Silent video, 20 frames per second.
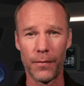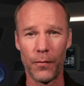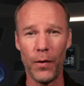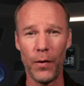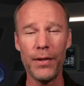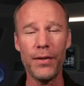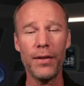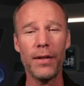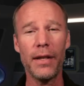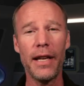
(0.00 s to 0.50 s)

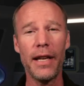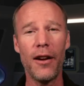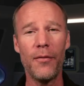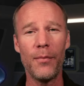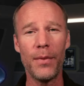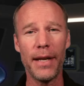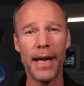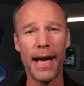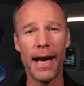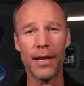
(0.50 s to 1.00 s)
Recently I've
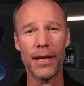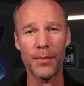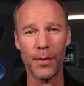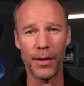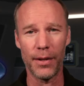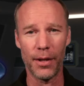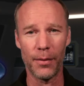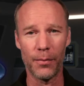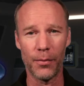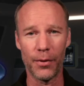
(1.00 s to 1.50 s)
been asked by
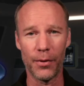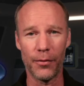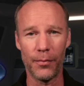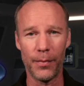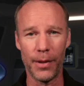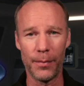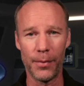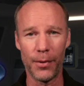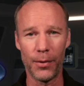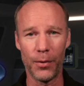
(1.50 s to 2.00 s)
a number of
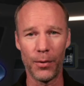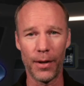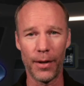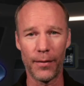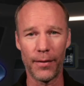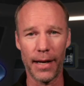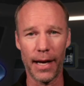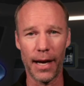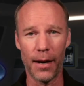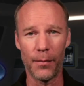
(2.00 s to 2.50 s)
people who
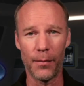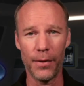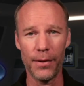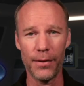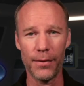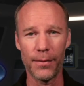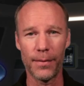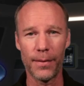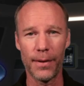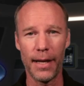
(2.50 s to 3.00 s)
have
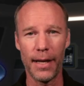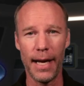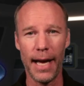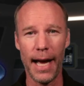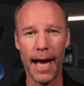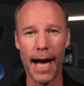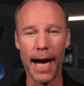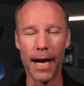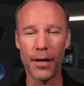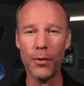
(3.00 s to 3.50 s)
cameras,
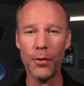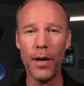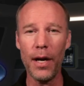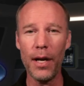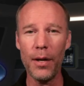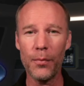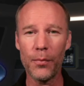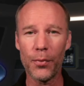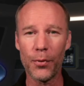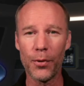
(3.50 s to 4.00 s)
how do
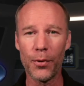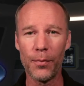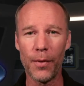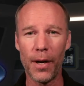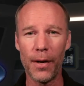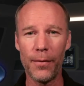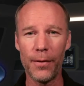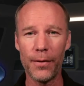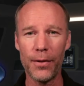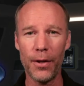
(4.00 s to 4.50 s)
I improve
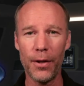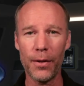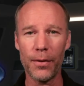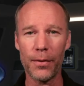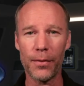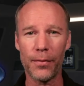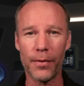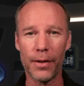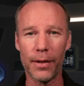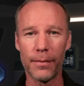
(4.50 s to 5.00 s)
my
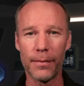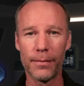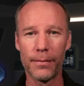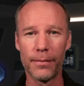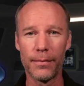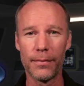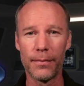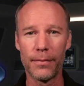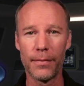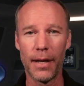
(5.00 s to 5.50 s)
photography?
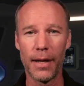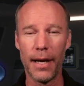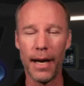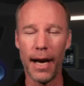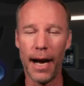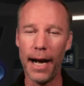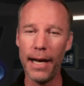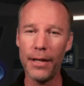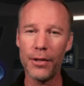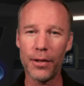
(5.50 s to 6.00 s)

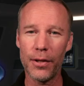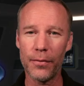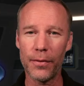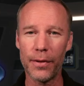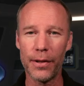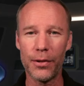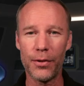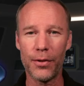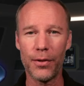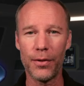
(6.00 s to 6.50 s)
I
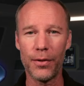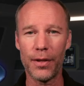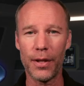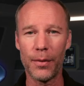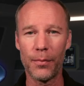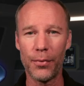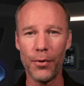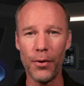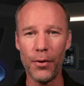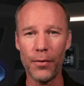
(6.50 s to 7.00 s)
generally shoot
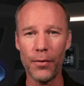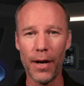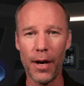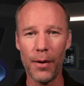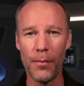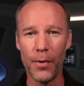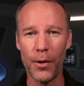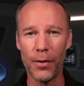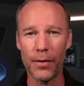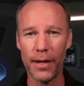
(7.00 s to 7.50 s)
in
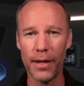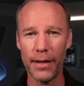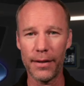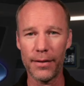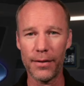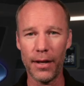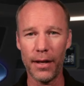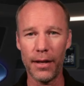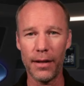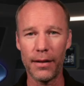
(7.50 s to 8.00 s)
program mode, they
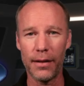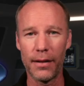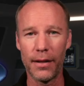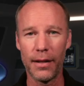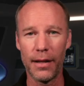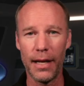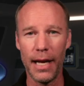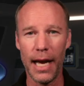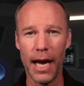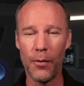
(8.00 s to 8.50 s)
say,
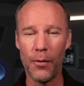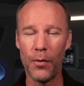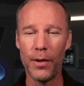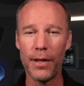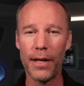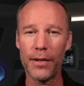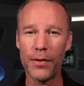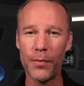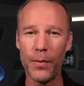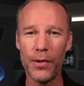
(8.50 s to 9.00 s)
and
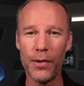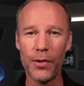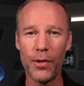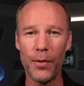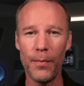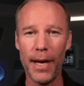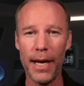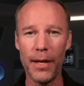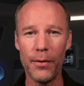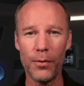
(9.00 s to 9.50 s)
when I switch to
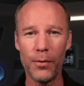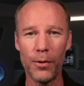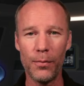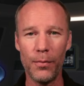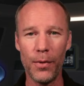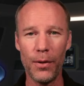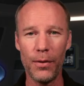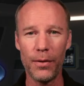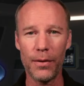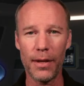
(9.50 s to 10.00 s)
manual
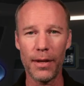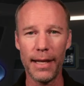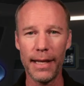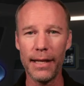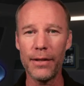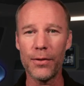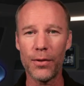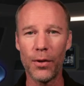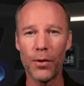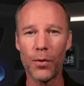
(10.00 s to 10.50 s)
mode,
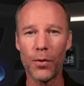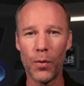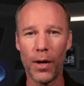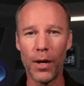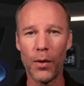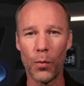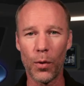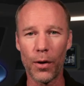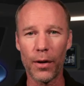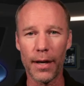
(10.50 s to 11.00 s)
things don't
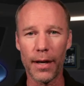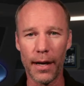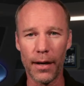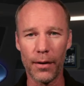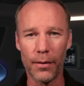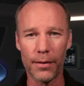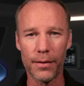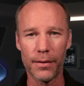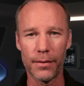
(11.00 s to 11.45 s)
quite work out.